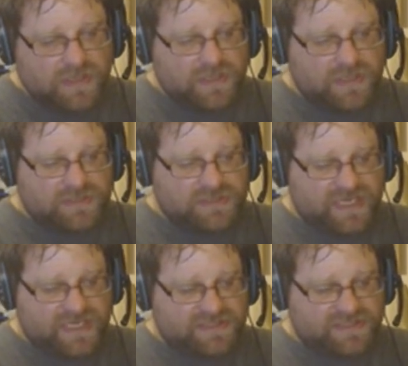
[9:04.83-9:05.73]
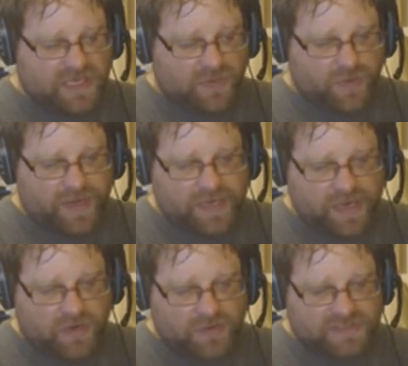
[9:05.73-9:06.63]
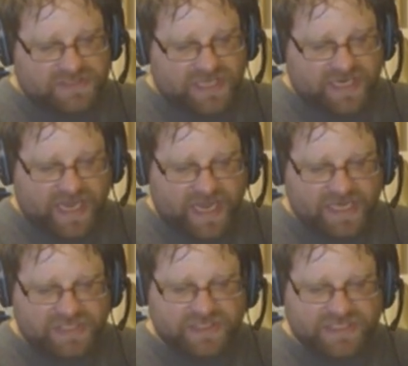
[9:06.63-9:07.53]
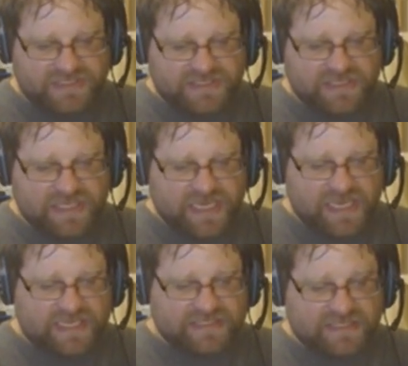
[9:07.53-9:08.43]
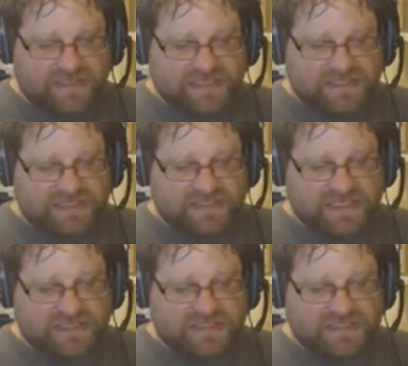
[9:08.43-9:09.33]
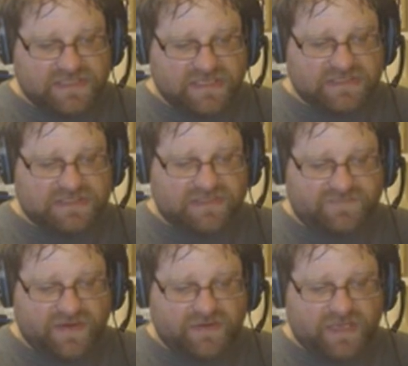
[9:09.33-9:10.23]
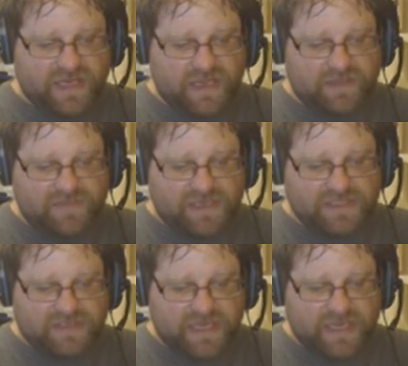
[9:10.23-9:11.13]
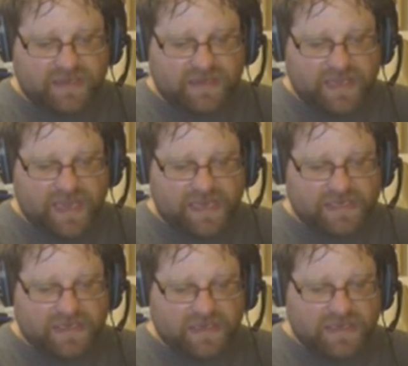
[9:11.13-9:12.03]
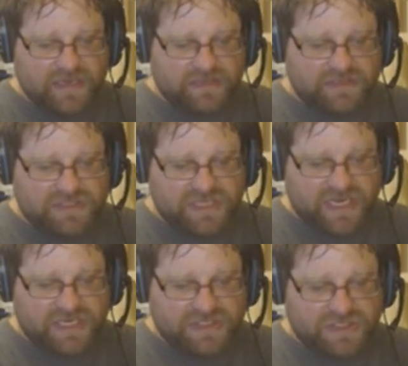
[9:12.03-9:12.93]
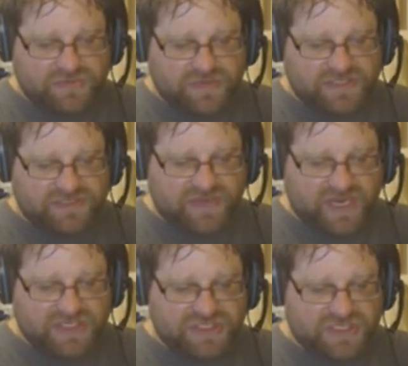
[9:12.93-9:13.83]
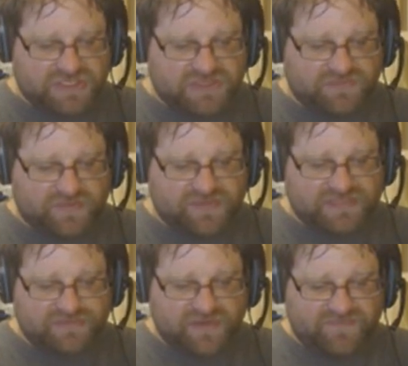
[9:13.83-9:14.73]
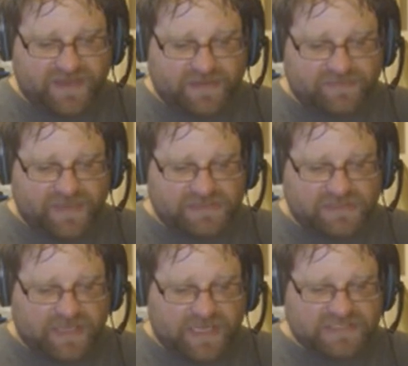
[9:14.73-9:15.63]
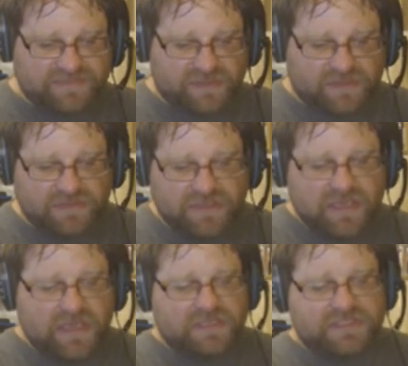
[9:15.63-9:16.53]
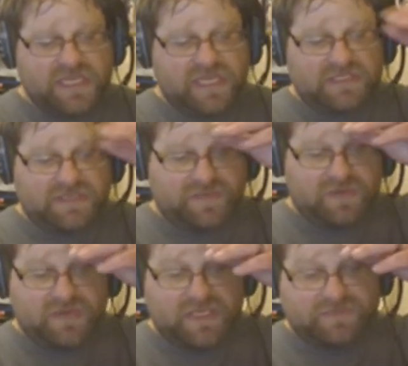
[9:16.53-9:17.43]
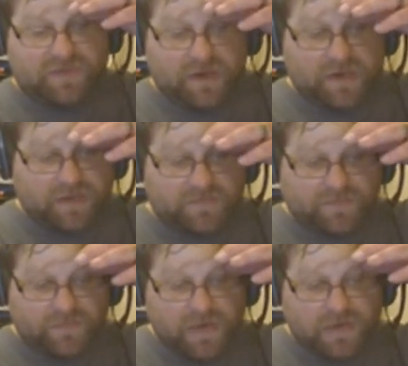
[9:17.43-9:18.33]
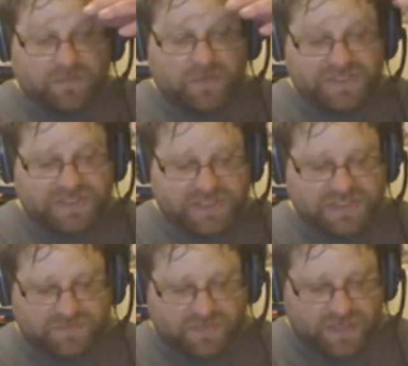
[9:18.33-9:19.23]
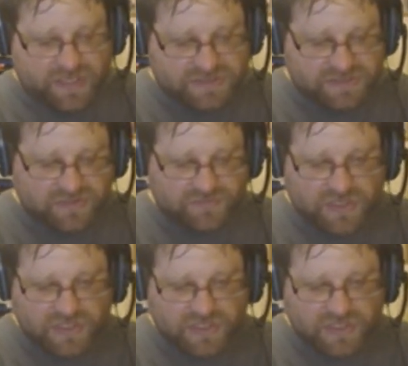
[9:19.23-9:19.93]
Says a renowned psychiatrist has selected 6 severely mentally ill and dangerous patients from the Spring Valley Mental Hospital to interview as part of research for his new book.